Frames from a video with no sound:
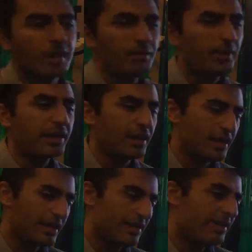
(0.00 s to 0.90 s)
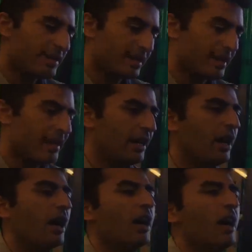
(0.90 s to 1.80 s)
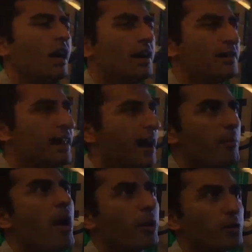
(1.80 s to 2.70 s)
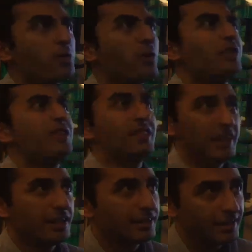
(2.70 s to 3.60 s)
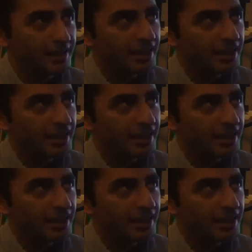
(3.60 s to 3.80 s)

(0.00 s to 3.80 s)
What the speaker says: because that model is what you need.